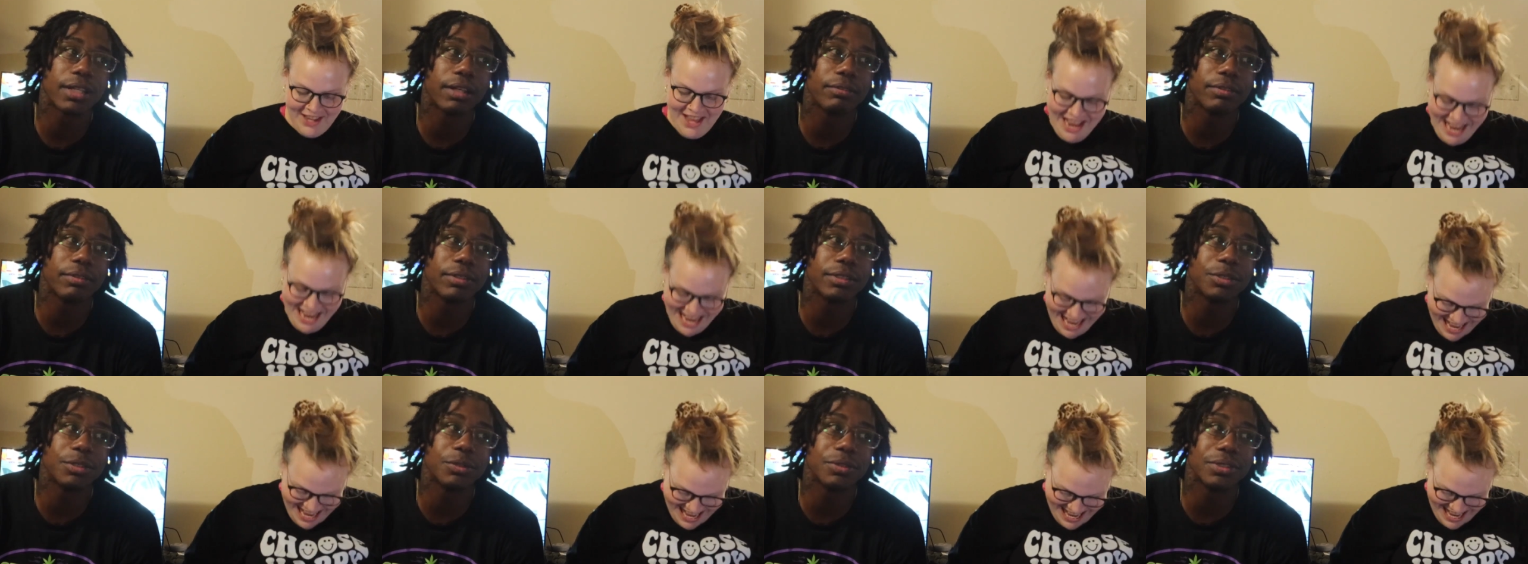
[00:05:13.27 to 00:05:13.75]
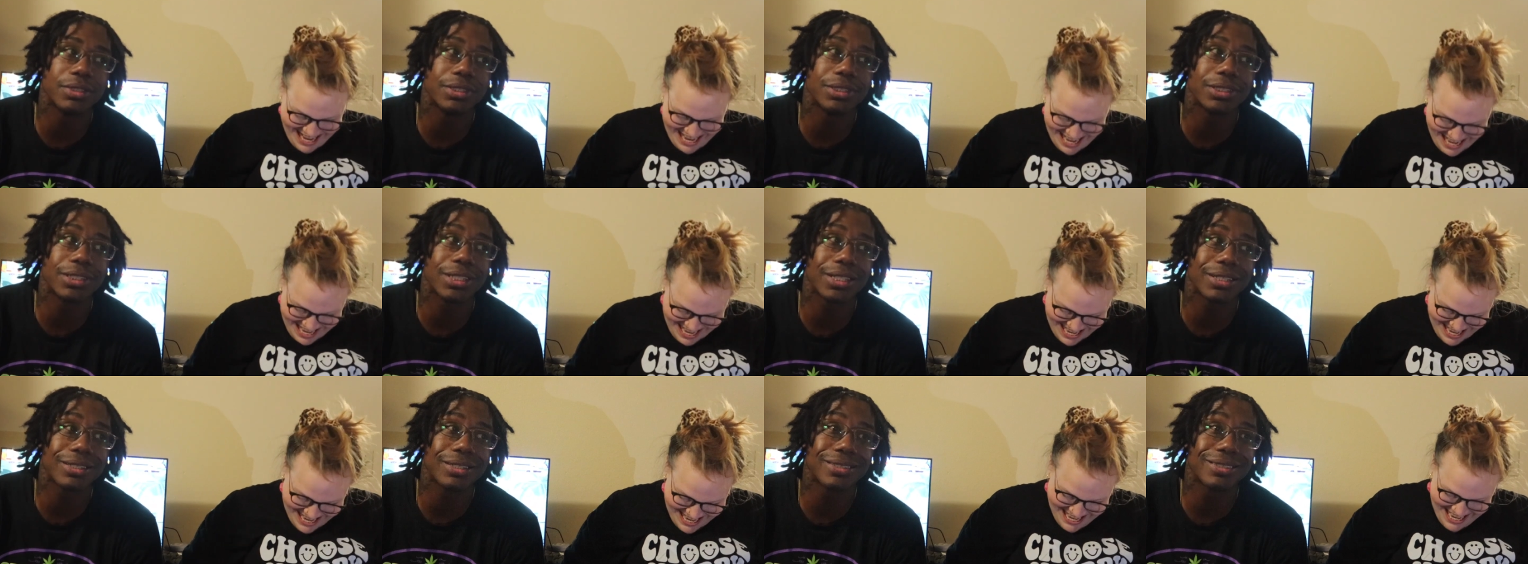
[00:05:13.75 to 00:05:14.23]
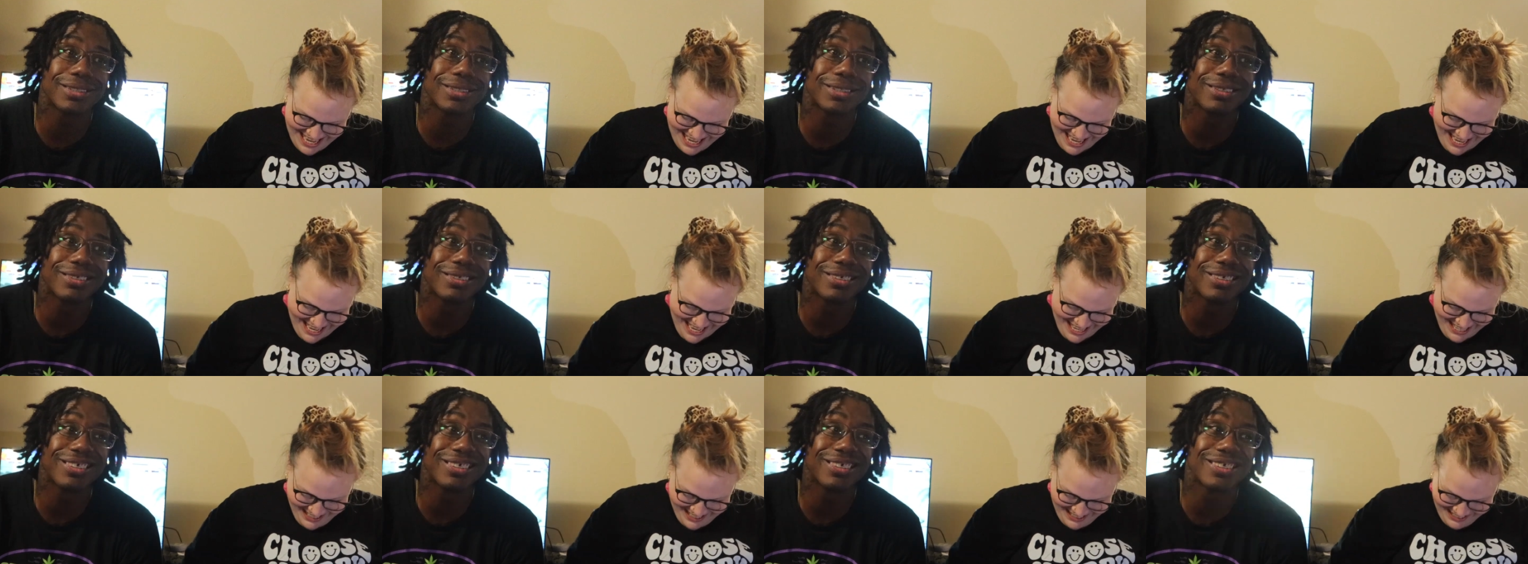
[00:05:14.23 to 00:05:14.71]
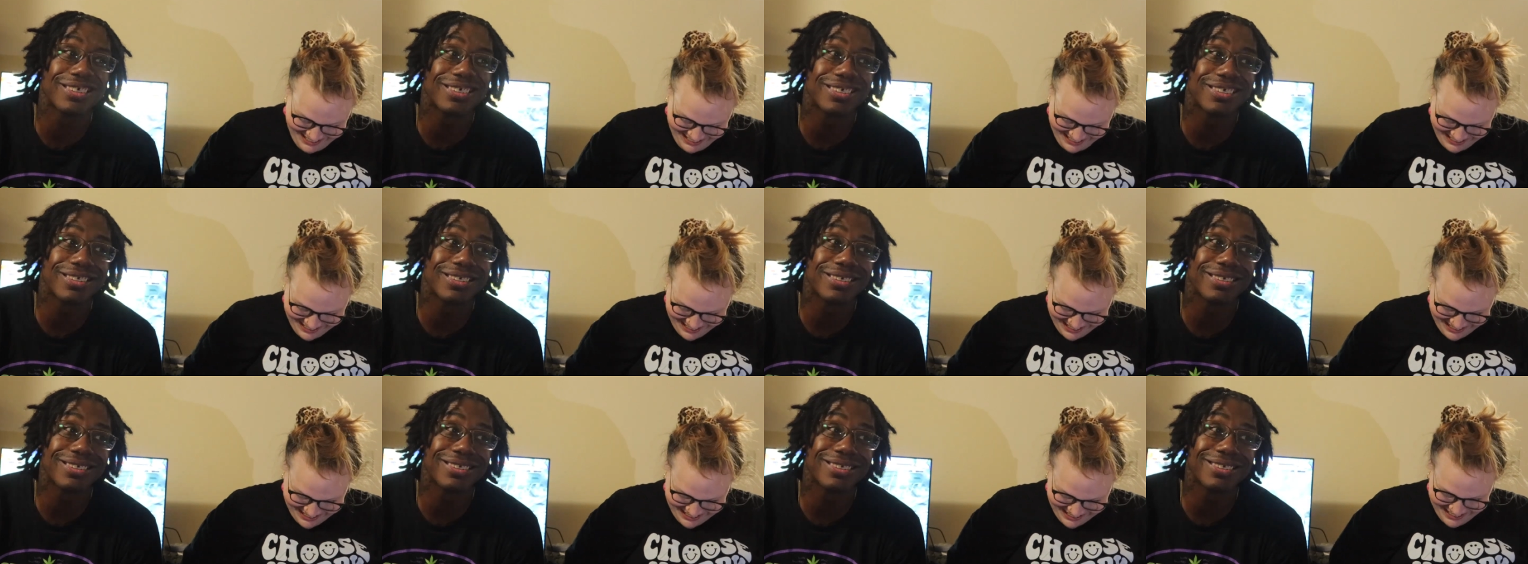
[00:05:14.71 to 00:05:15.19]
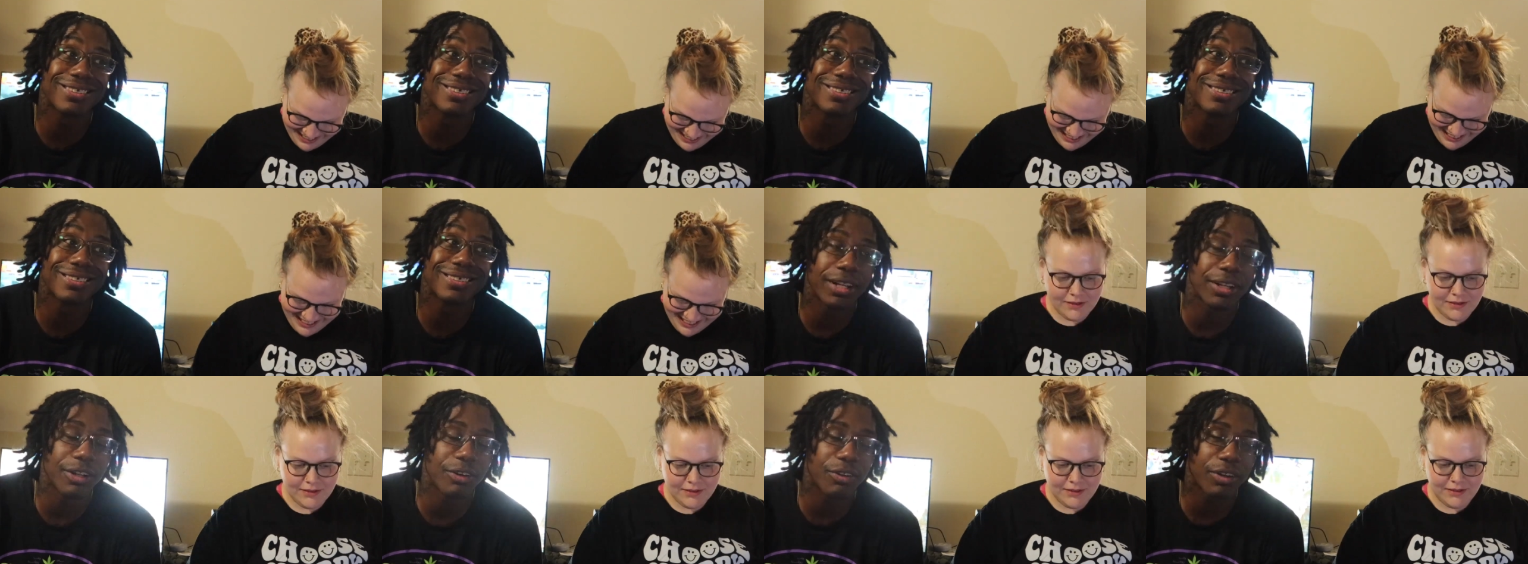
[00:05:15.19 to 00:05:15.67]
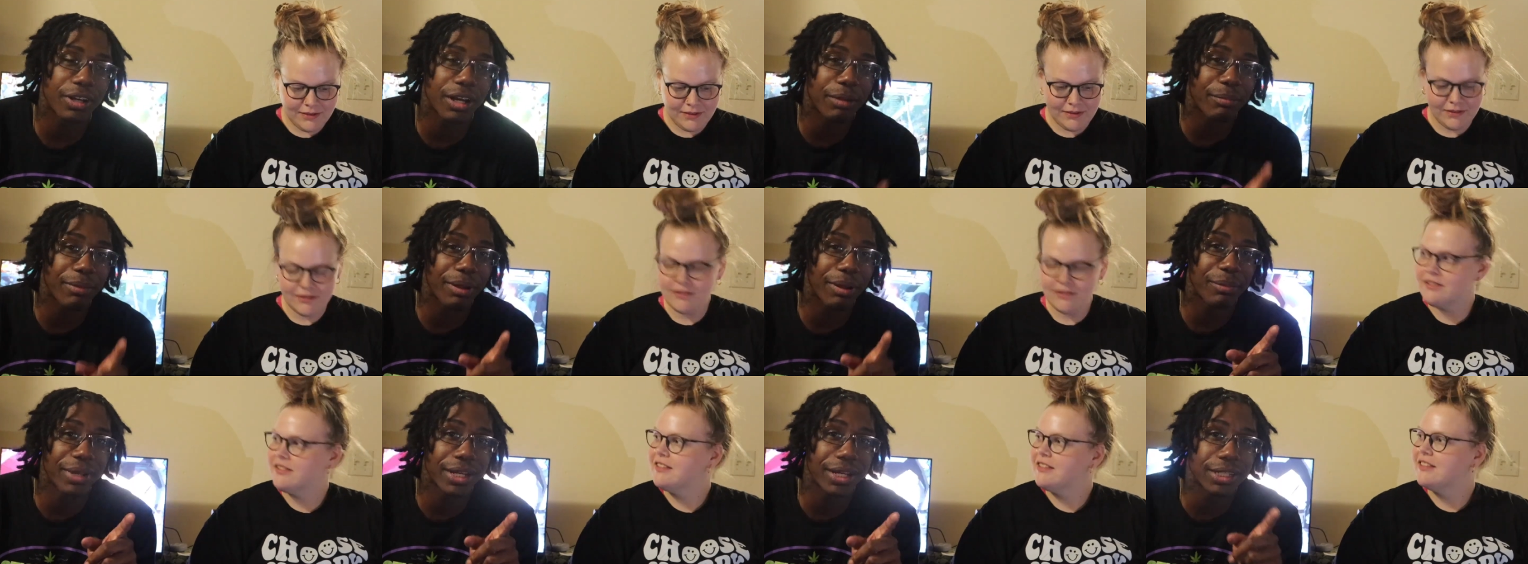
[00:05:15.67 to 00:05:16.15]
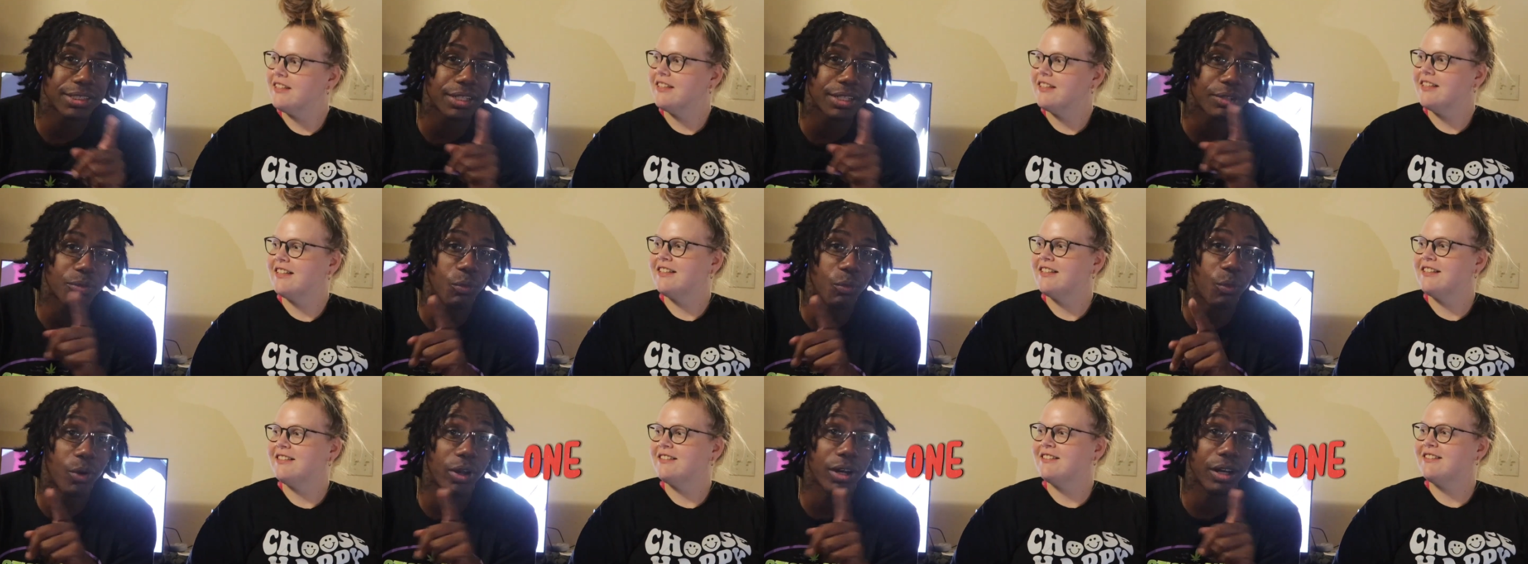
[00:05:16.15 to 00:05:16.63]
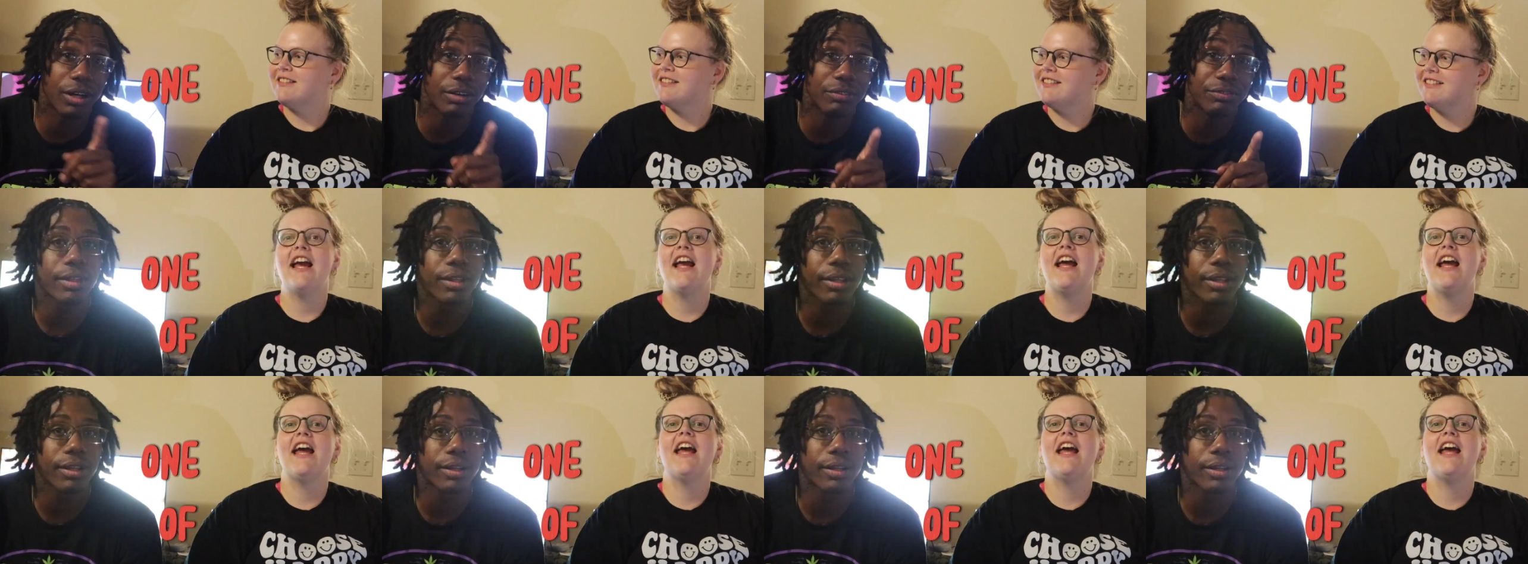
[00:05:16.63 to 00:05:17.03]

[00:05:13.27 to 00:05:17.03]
Speaker 1: ever to exist. And don't come at me, I said one of.